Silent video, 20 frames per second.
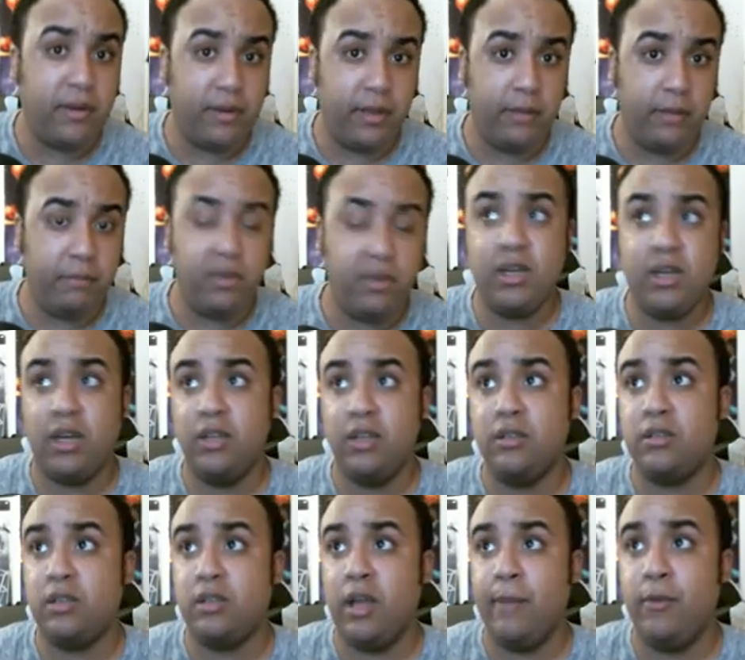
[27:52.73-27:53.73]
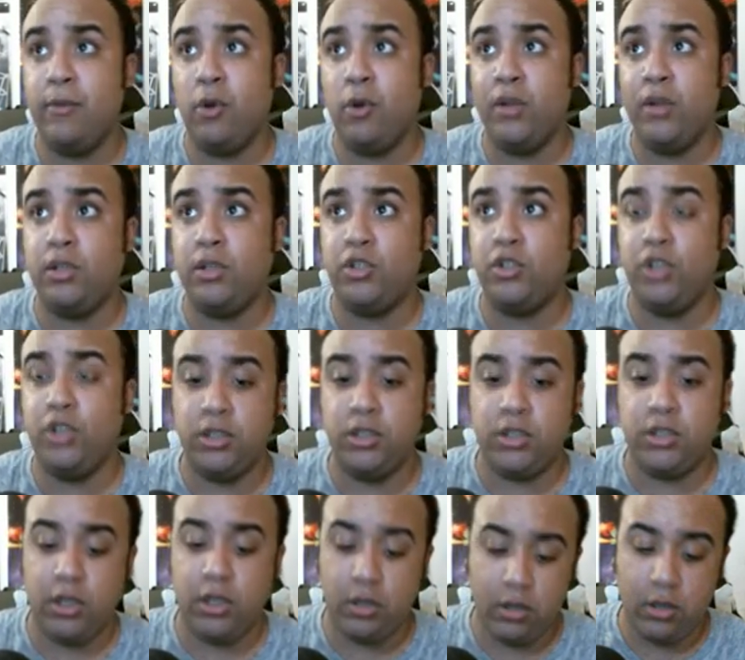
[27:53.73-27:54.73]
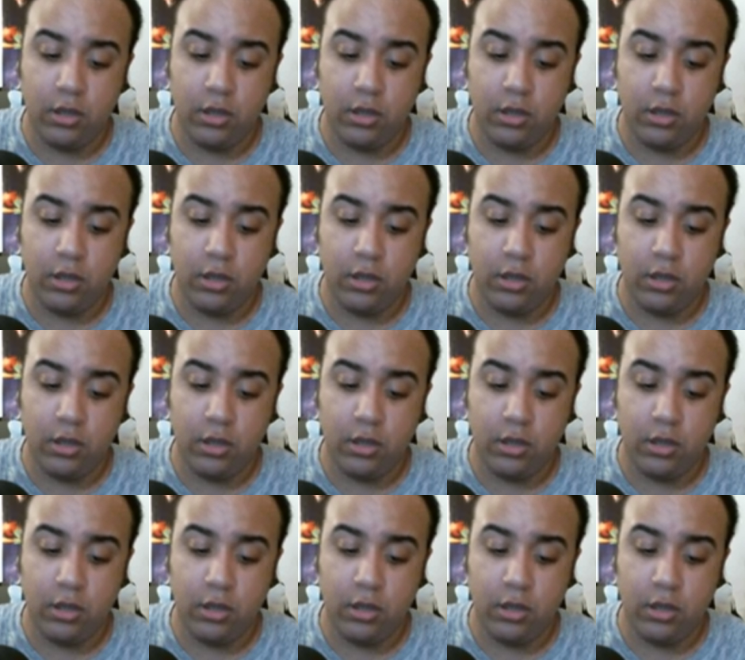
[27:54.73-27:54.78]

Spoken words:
because I'm going to Jersey